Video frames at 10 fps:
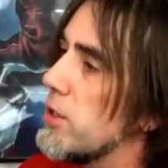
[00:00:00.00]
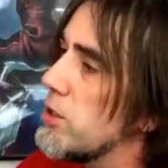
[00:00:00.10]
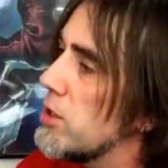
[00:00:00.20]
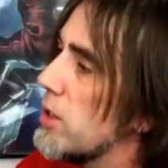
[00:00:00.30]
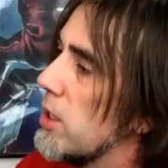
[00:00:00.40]

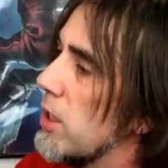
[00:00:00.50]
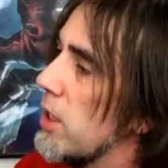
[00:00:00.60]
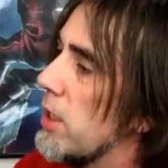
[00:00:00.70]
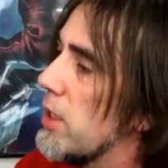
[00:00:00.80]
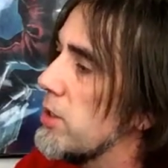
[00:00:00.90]
It's
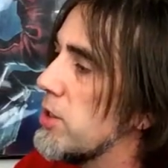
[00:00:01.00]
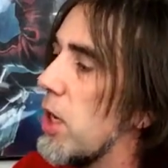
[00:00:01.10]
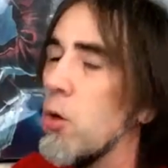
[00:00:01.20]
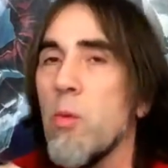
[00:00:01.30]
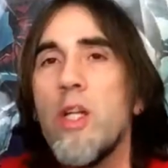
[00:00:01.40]
it's
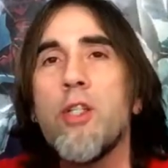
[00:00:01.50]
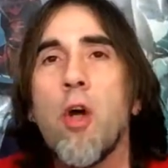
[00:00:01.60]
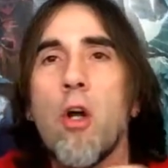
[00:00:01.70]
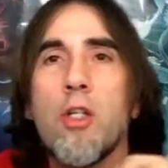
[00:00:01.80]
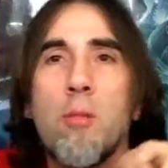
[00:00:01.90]
uh,
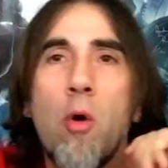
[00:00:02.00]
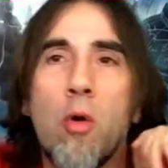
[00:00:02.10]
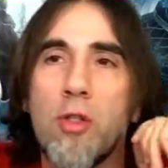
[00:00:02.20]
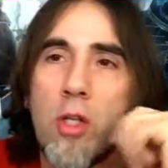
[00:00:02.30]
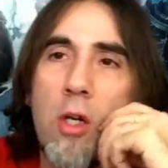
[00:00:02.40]

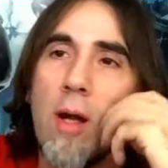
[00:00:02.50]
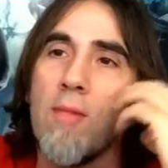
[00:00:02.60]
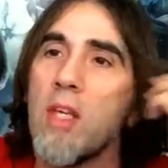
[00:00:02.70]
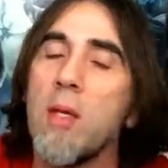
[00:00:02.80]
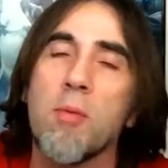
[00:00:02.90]
rechargeable, so you don't have
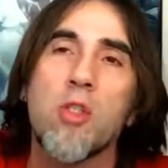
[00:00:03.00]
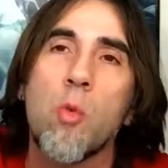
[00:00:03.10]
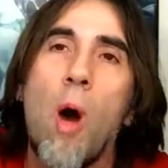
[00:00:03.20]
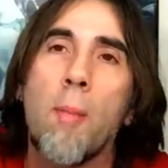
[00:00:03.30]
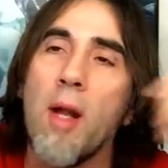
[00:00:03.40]
to keep
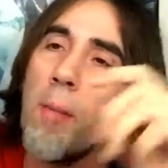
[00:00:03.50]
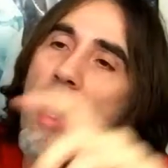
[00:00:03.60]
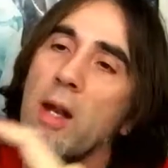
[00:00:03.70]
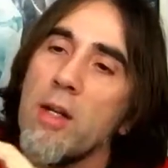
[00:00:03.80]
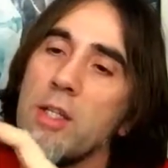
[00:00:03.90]
swapping out
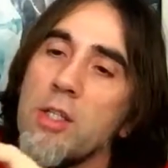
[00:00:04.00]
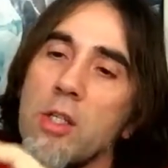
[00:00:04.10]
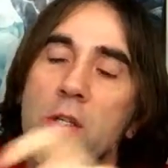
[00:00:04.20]
batteries.